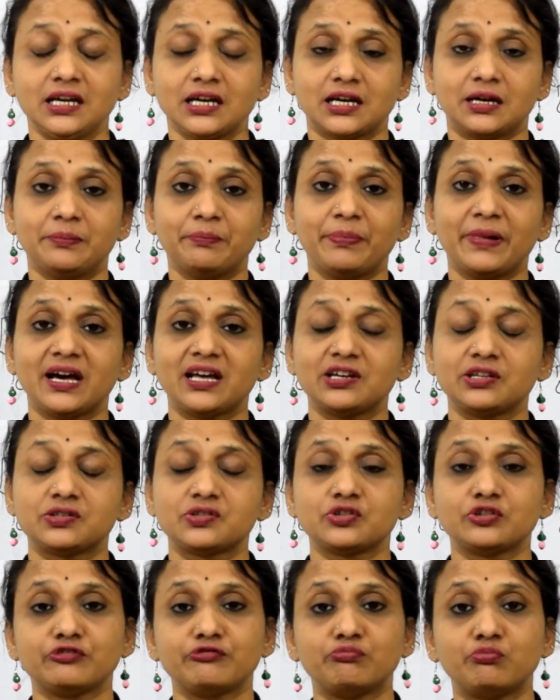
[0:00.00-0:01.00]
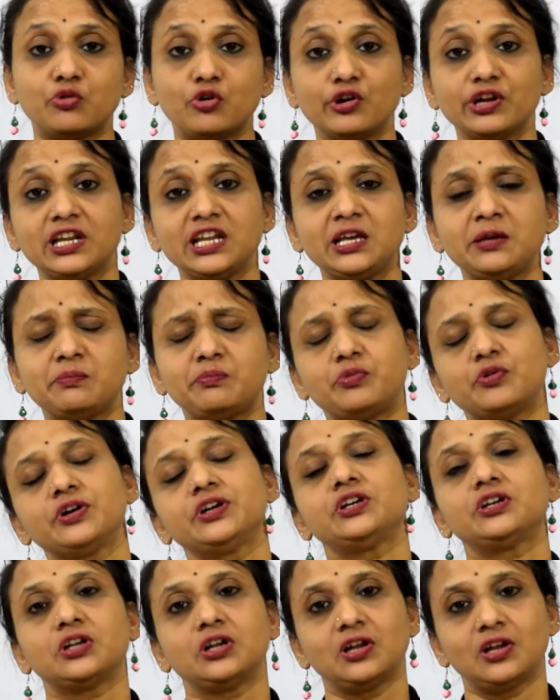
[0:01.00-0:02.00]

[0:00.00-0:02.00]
comparison of boiling point,